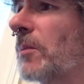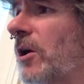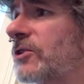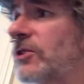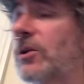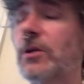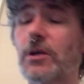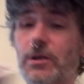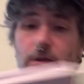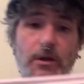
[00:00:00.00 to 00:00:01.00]

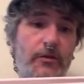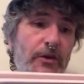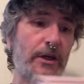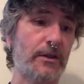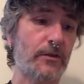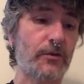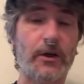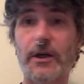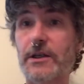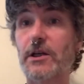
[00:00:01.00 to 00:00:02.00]
also a fan of
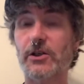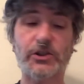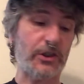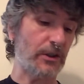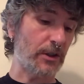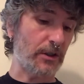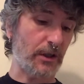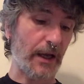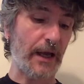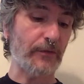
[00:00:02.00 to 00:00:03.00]
Egon Schiele.
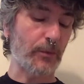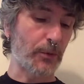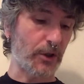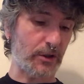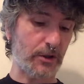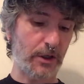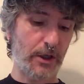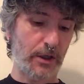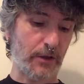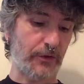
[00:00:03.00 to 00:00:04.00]
I have a book
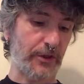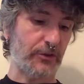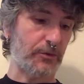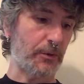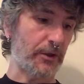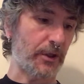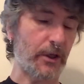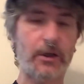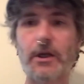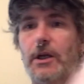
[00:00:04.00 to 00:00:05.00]
of his,
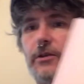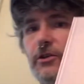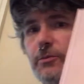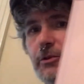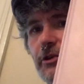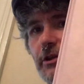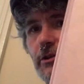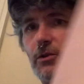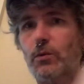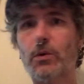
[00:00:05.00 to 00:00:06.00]
but this
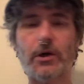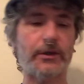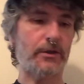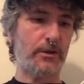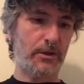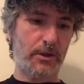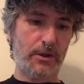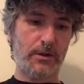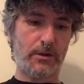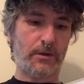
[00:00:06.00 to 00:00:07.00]
particular one
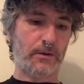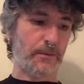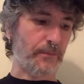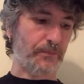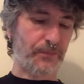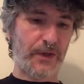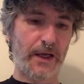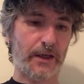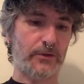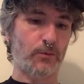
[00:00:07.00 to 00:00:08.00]

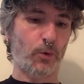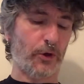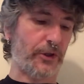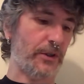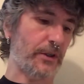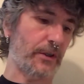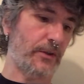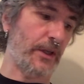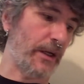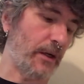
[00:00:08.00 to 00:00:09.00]
had work in
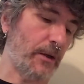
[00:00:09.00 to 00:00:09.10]
it that